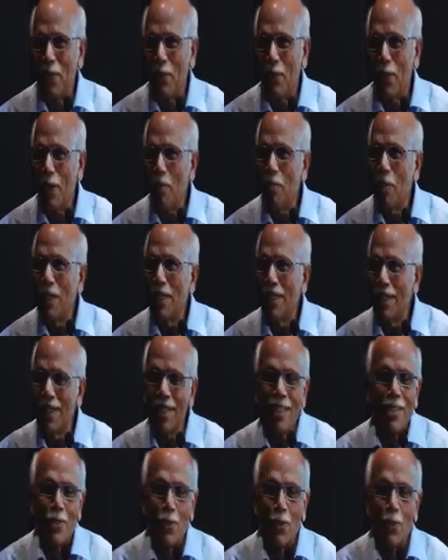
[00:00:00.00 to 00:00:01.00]
We have better
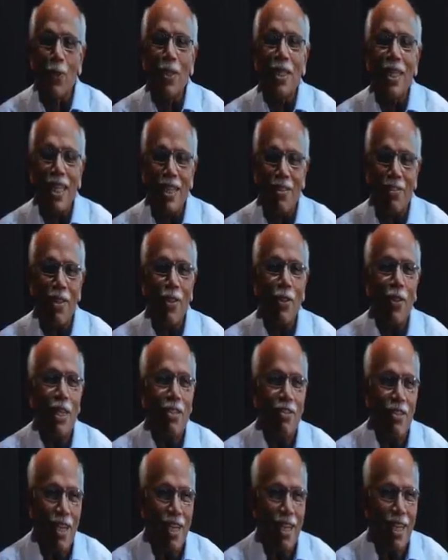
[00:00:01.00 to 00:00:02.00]
things to do in the evening on
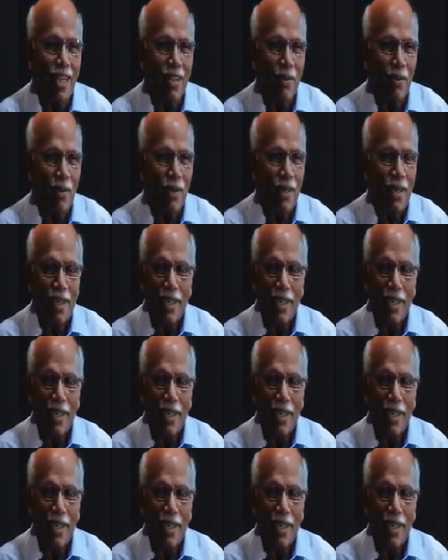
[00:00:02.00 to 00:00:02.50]
a Sunday.